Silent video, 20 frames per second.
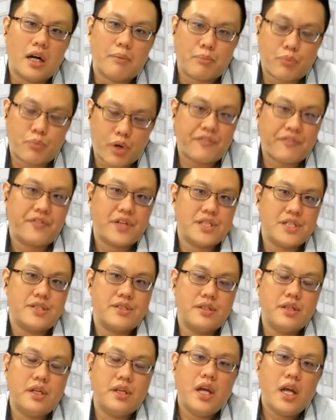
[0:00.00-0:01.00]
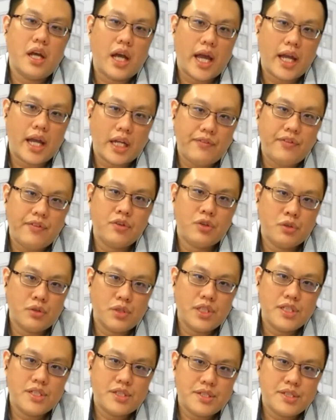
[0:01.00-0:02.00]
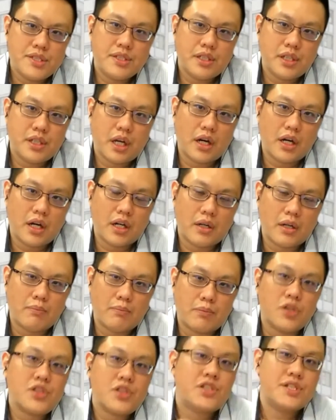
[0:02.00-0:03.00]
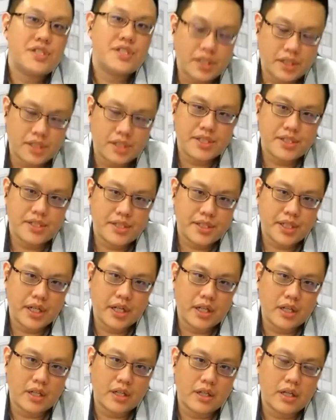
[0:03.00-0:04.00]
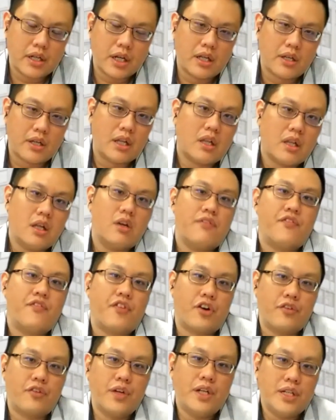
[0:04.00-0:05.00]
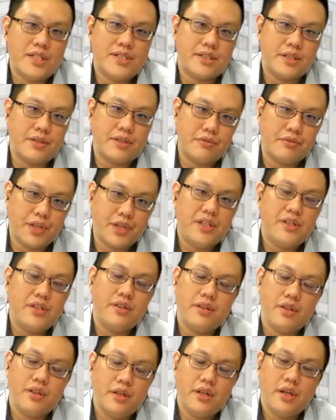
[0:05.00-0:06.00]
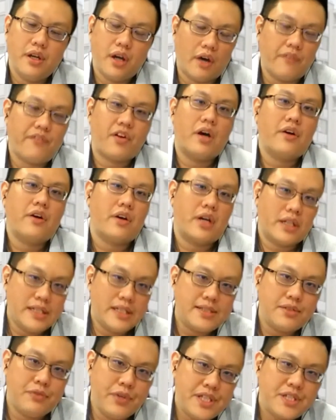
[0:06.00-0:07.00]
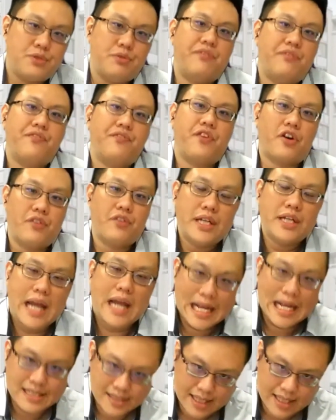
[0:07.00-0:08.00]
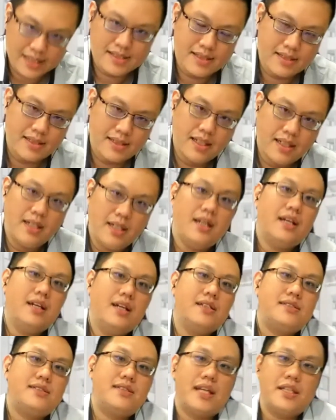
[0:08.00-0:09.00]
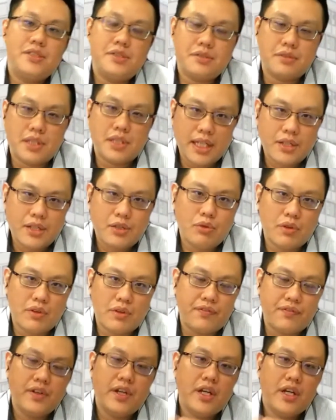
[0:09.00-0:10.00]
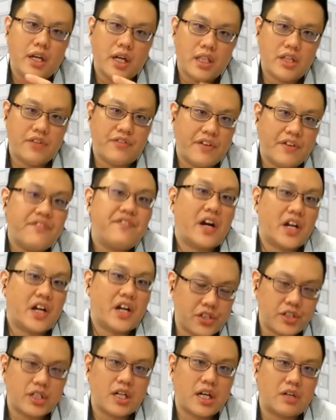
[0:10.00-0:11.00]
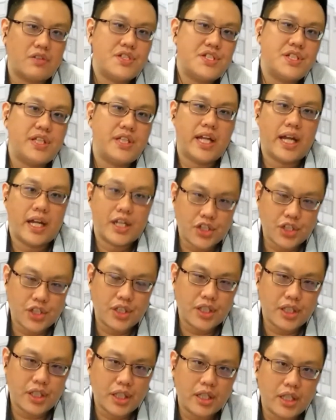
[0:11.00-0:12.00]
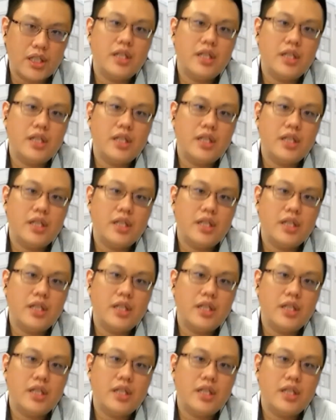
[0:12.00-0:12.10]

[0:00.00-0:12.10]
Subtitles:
preference. And if you notice, not just us, a lot of foreign listed REITs, or listed REITs with foreign assets tend to lease with a different functional currency than SGD.